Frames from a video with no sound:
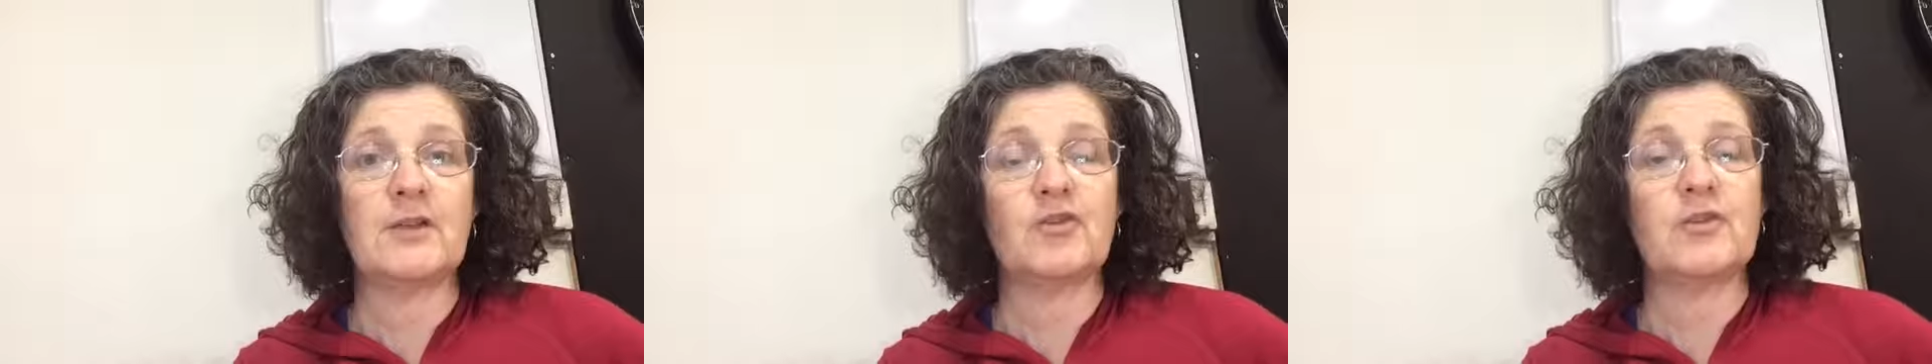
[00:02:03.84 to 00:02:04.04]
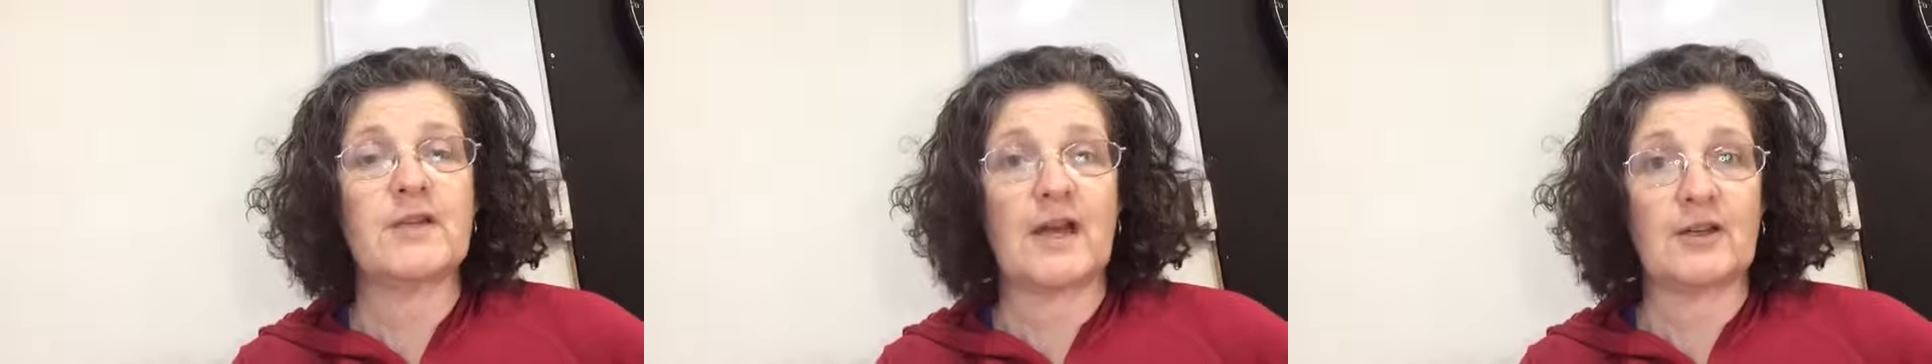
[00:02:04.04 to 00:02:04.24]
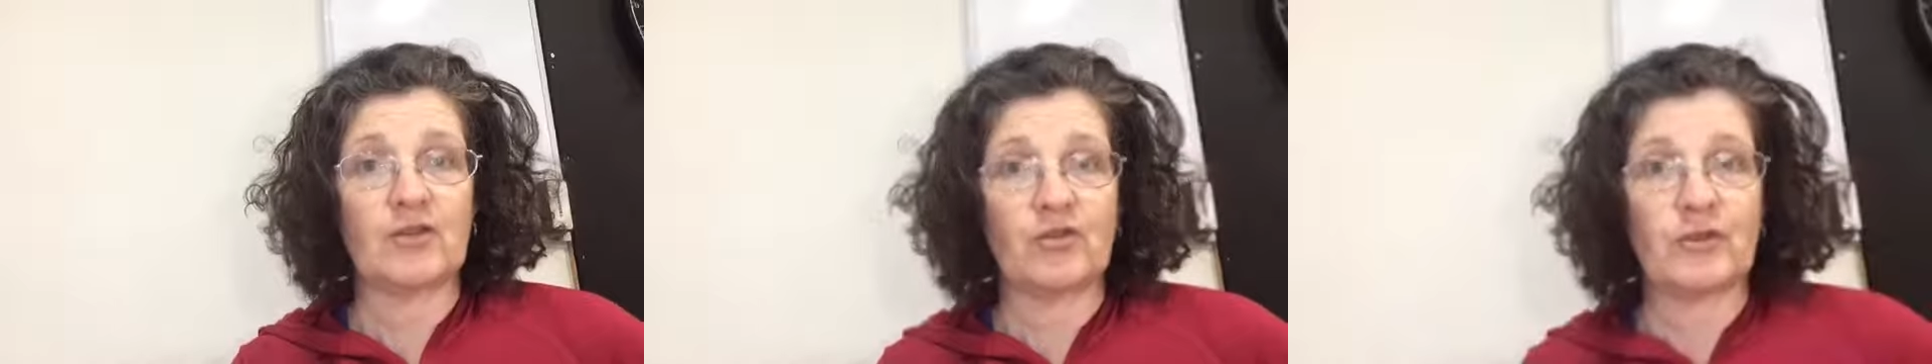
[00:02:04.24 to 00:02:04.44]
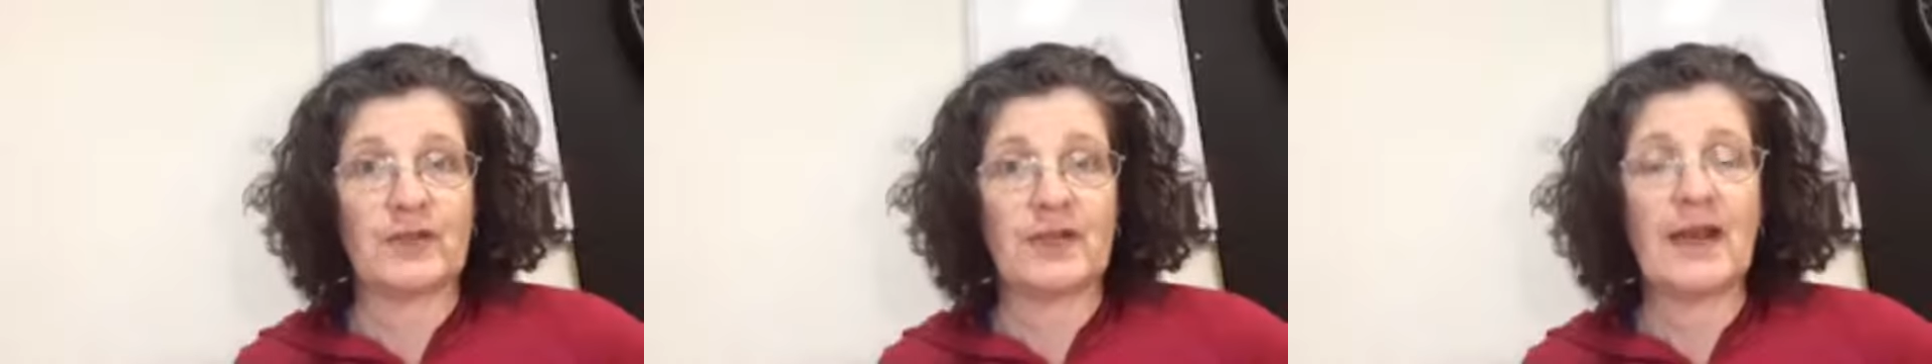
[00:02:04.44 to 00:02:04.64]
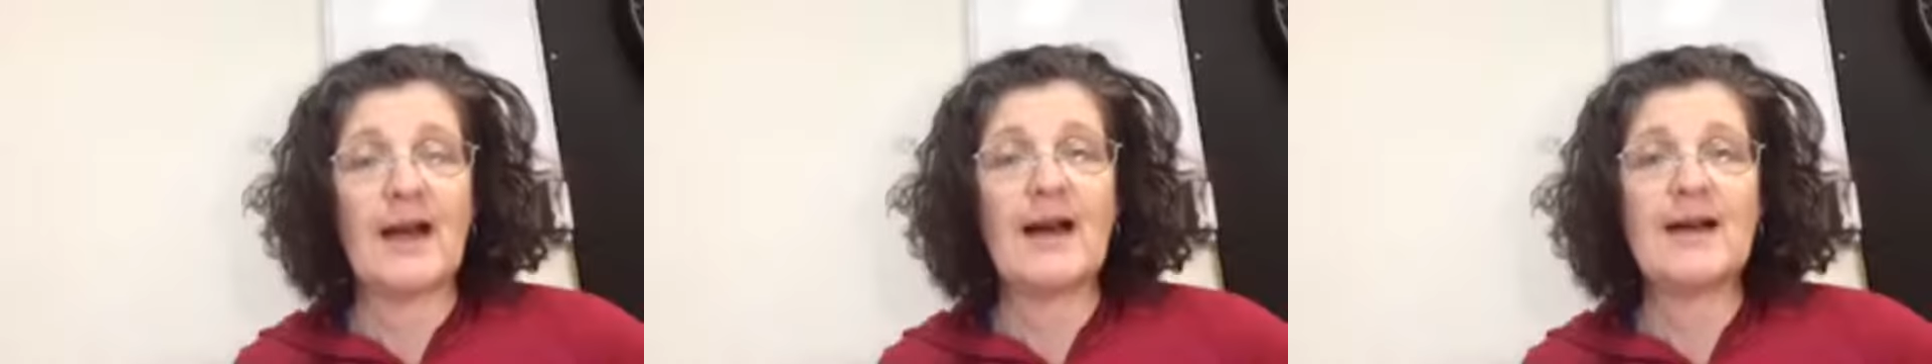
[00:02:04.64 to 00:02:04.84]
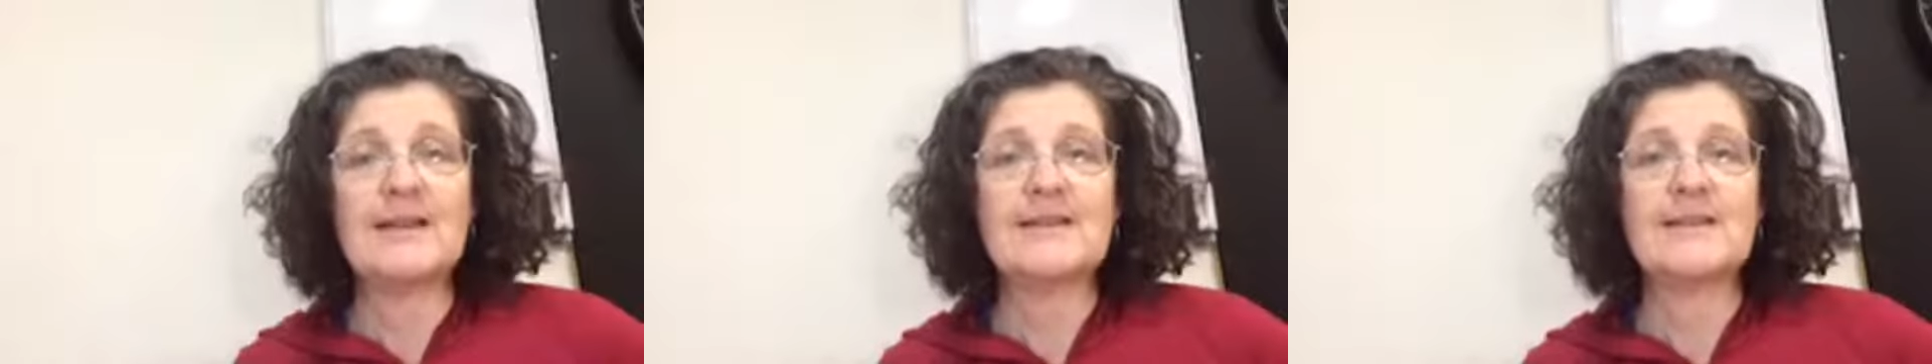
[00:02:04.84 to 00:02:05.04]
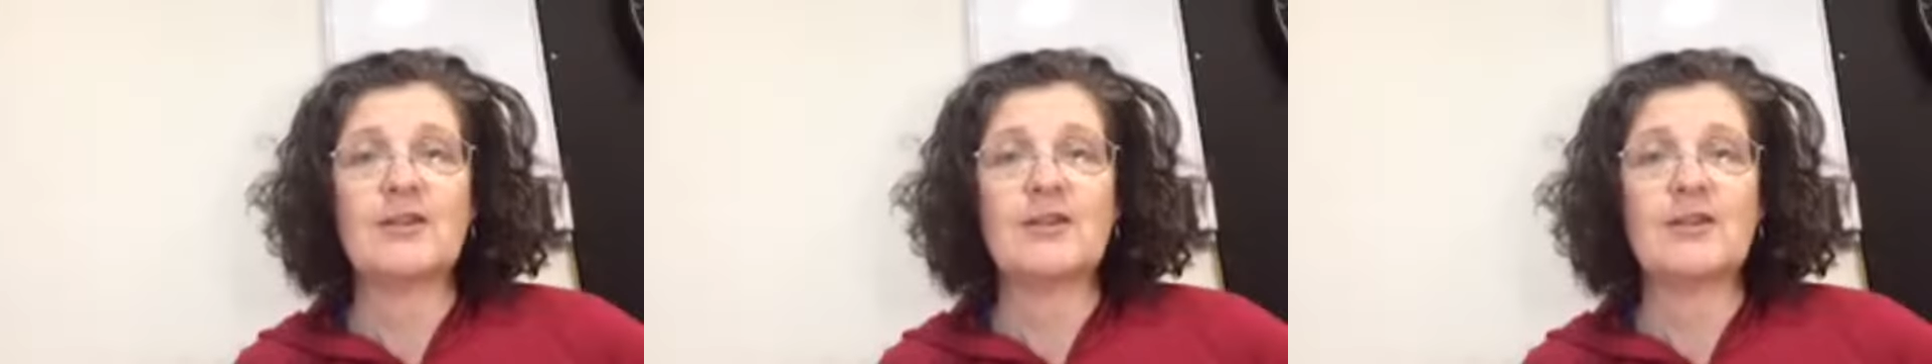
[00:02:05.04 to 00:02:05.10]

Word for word: introductory class.